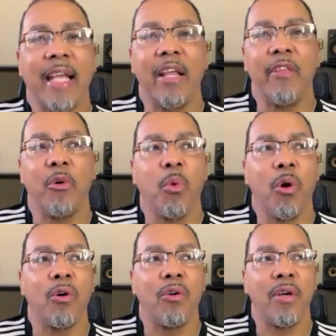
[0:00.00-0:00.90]
say, the
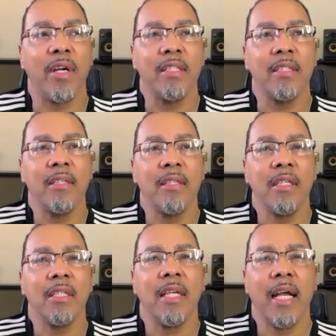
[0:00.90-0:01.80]
word,
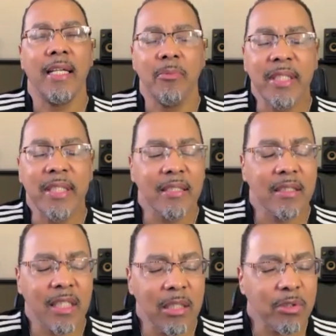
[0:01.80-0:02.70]
and he began
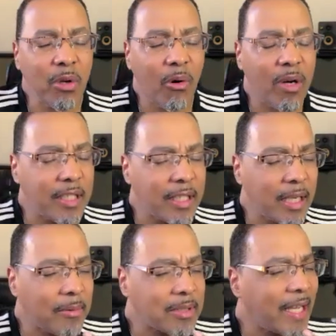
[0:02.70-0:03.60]
to keep talking.
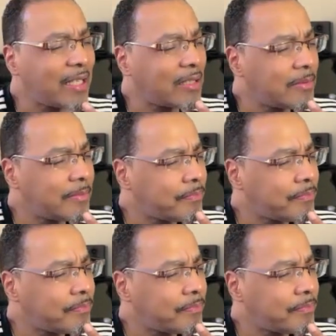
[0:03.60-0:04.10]
And I was like,